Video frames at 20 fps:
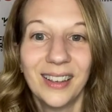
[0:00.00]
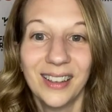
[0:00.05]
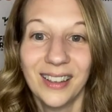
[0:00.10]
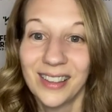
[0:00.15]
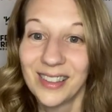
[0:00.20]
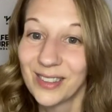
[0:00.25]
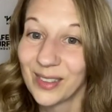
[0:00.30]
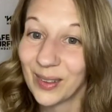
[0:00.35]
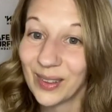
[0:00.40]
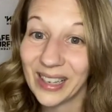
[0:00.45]

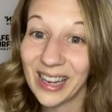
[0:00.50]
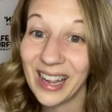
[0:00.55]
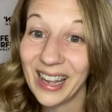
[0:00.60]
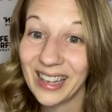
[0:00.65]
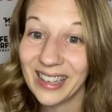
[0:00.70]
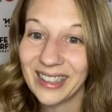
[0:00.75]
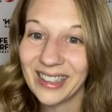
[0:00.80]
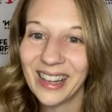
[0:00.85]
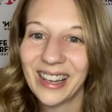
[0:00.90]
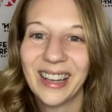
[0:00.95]
So
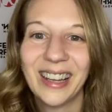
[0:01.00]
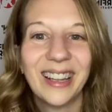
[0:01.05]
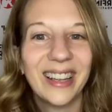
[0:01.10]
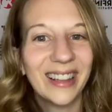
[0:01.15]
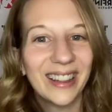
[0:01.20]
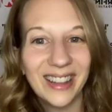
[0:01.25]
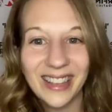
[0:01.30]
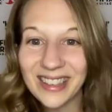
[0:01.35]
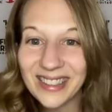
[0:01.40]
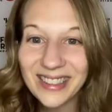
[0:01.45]
again,
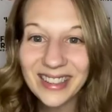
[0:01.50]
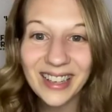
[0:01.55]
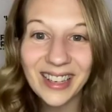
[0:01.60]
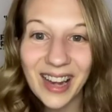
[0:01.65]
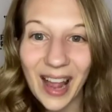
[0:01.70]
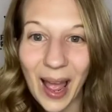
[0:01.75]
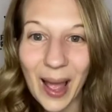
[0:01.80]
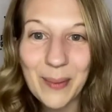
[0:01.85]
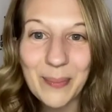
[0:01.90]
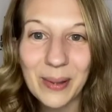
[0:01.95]
this
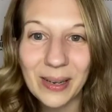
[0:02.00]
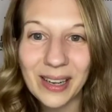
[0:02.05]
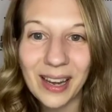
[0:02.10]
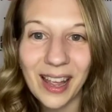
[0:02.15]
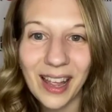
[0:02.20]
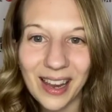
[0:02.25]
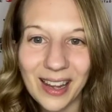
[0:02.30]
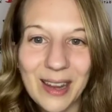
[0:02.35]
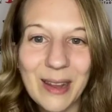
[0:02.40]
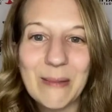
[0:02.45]
can happen to
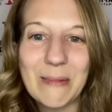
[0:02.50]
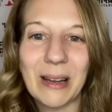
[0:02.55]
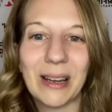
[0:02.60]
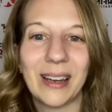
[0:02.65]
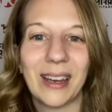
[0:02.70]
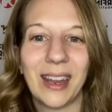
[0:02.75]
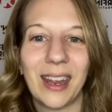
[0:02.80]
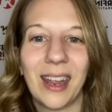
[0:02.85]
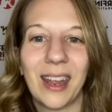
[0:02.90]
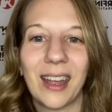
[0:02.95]

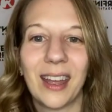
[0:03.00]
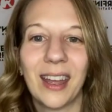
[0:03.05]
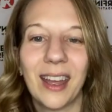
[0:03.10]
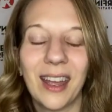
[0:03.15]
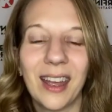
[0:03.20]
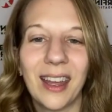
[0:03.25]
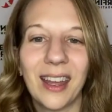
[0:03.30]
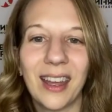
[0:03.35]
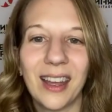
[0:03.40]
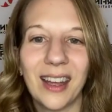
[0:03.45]
anybody,
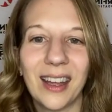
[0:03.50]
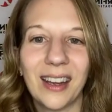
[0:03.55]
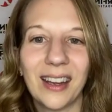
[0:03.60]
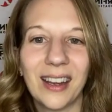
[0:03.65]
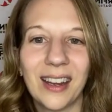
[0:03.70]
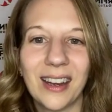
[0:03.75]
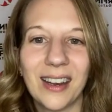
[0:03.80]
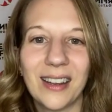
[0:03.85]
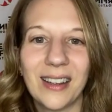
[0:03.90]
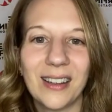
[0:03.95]

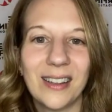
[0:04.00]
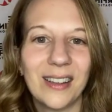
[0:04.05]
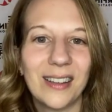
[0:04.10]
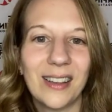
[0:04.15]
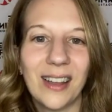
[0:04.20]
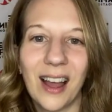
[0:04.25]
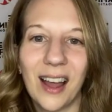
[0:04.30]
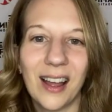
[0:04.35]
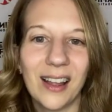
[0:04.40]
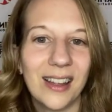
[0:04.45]
and
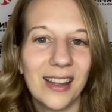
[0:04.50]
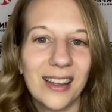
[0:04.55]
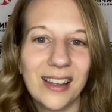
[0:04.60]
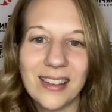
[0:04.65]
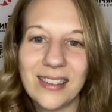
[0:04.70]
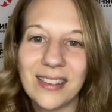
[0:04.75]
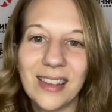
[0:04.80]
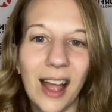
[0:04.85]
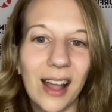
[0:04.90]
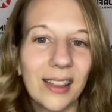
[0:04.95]

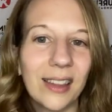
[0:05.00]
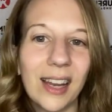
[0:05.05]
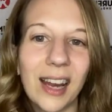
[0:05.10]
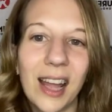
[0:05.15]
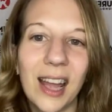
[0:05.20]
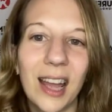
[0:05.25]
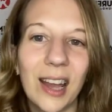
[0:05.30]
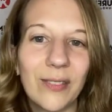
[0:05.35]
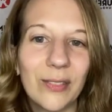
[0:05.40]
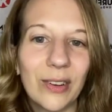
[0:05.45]
it's not that
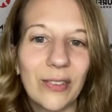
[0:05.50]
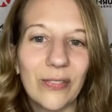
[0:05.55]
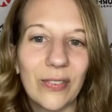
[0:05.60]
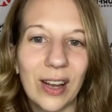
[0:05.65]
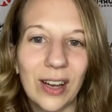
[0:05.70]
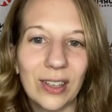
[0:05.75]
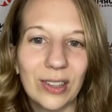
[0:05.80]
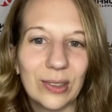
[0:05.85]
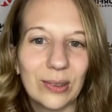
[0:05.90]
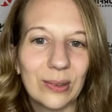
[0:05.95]
I ever
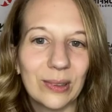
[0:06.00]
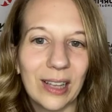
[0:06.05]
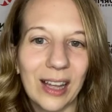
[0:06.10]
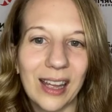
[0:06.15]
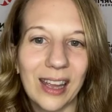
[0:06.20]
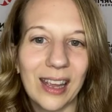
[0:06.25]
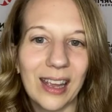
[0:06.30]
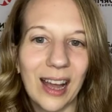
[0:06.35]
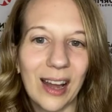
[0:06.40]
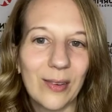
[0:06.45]
felt
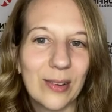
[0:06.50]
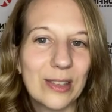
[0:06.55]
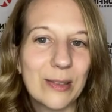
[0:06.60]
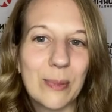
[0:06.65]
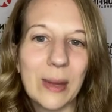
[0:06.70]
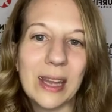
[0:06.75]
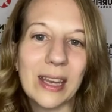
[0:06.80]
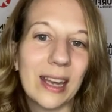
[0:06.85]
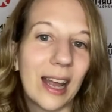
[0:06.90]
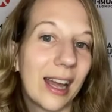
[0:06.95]
like I was
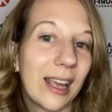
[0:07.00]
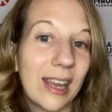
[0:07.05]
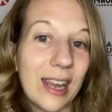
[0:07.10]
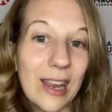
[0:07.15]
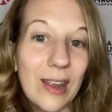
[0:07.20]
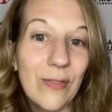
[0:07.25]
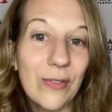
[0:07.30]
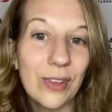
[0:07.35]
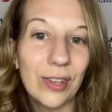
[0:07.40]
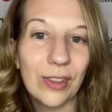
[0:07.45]
being
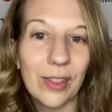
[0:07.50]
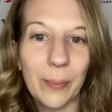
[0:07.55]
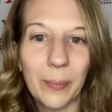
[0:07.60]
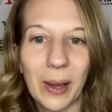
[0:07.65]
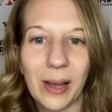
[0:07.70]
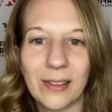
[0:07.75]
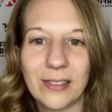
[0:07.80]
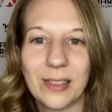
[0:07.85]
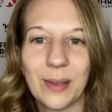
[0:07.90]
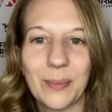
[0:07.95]
naive to the
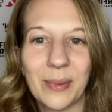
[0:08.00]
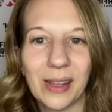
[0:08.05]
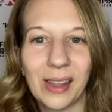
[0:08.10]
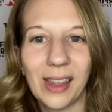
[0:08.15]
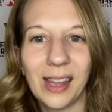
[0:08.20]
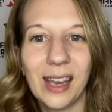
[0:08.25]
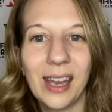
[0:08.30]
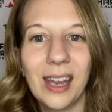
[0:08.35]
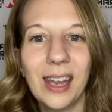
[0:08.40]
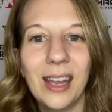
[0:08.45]

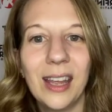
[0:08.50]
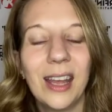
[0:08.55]
possibility.